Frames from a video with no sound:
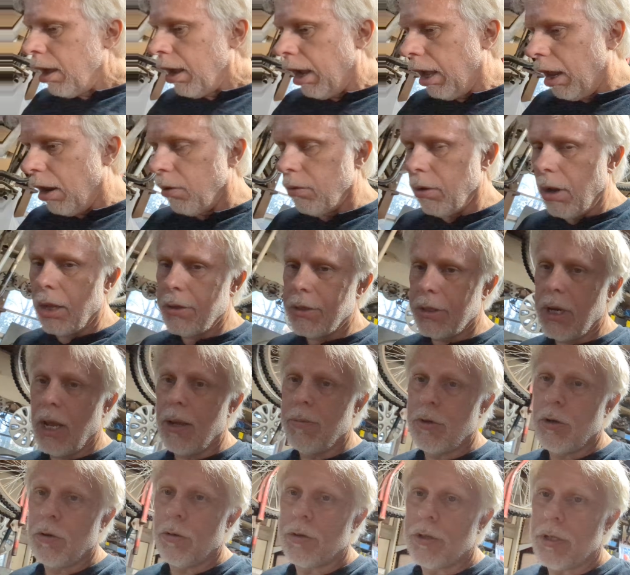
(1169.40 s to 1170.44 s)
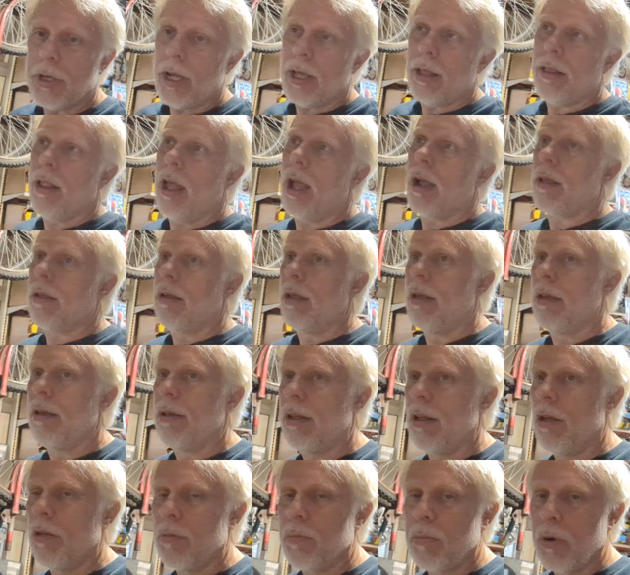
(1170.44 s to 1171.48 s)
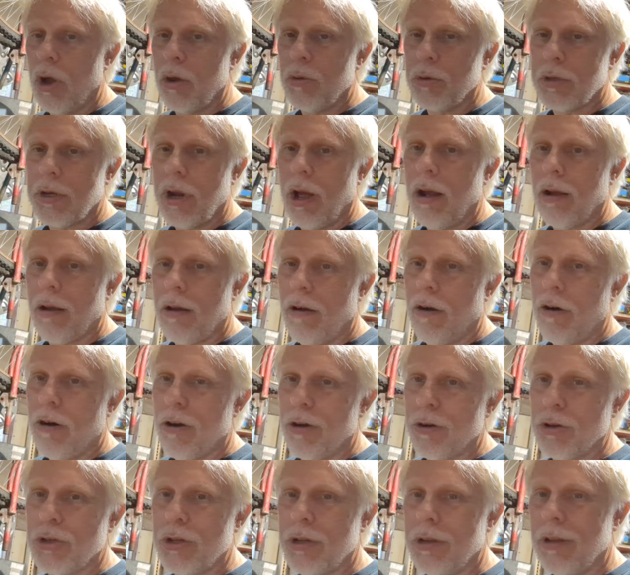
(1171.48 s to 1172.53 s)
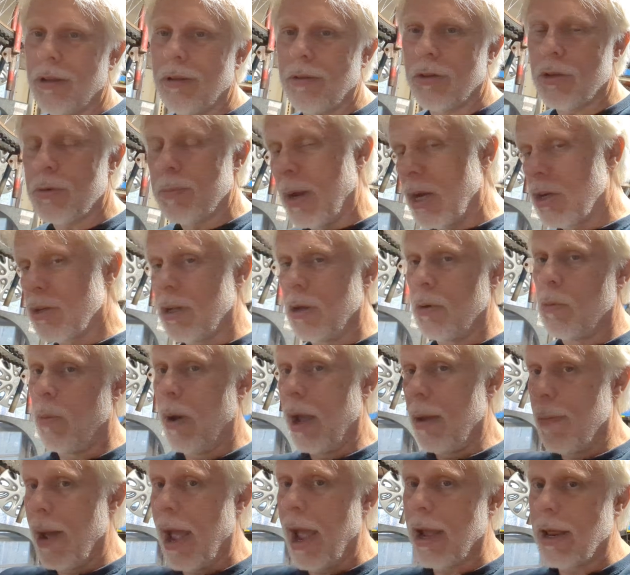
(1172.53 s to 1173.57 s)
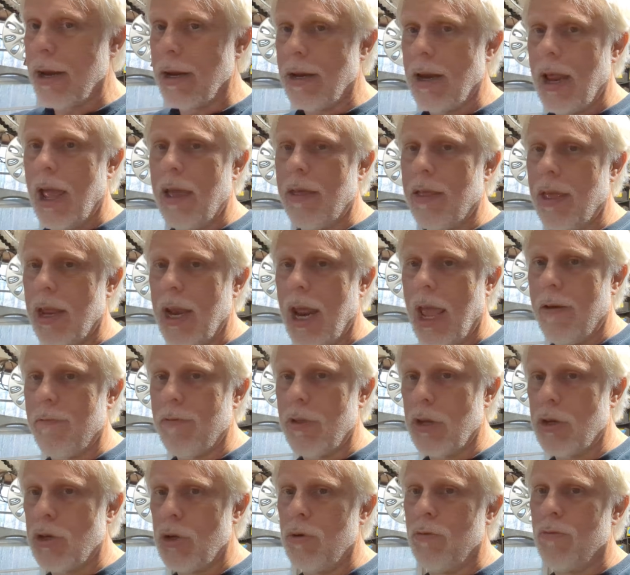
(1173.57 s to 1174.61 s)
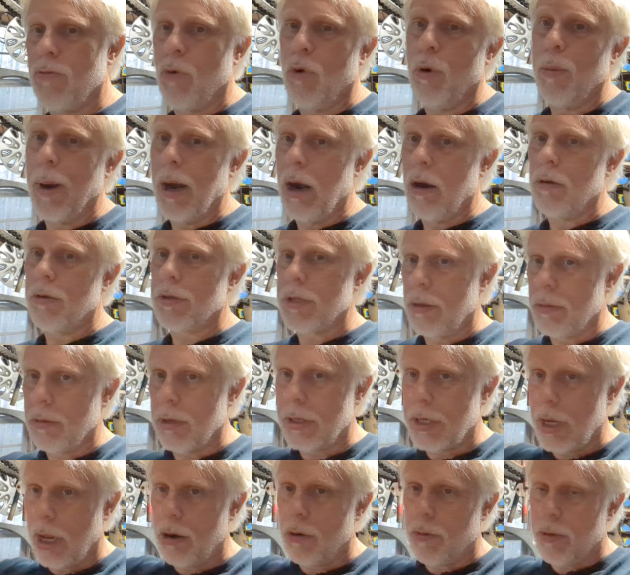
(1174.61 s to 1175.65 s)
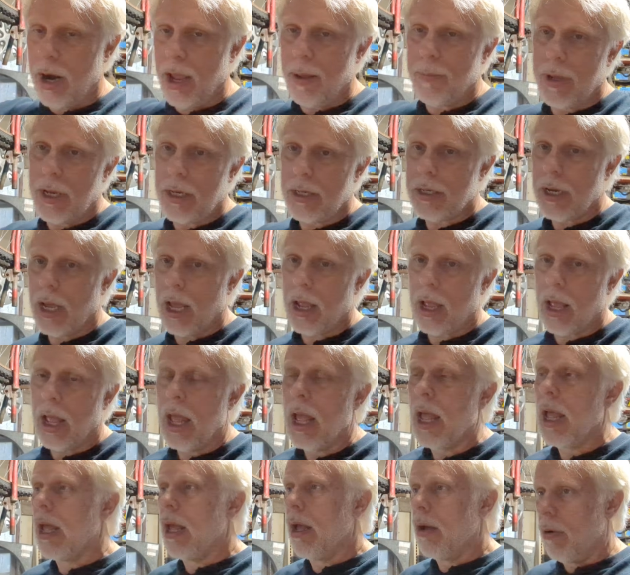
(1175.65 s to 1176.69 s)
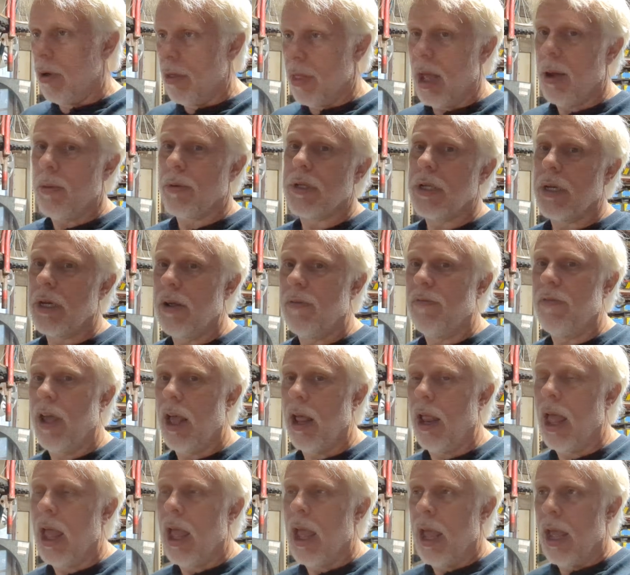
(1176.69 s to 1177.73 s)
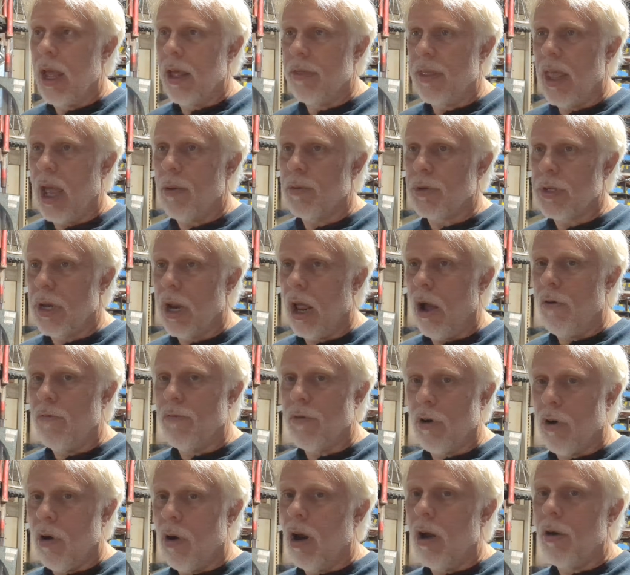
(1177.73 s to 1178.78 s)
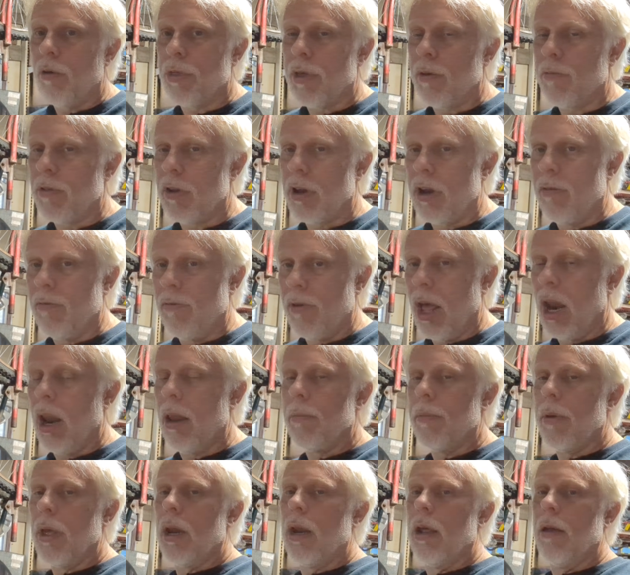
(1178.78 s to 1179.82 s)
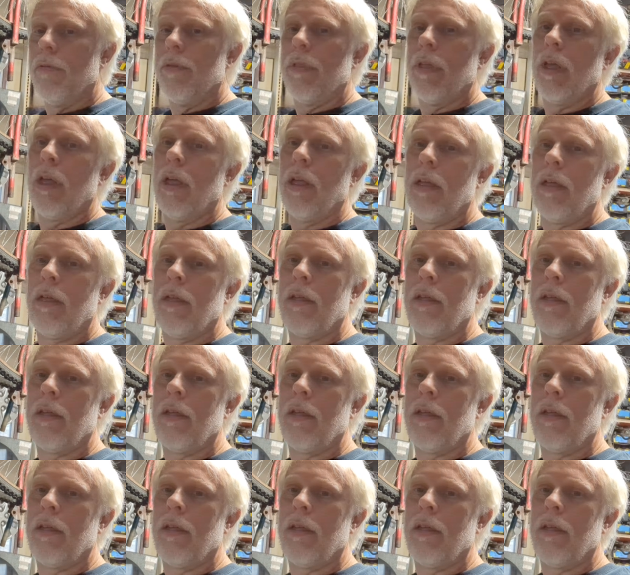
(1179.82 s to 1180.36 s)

lots of times you'll see, like, the pro stock cars, especially way back in the day, they'd have the 2 4-barrels on the tunnel ram intake. Well, that was an overgrowth of the development of the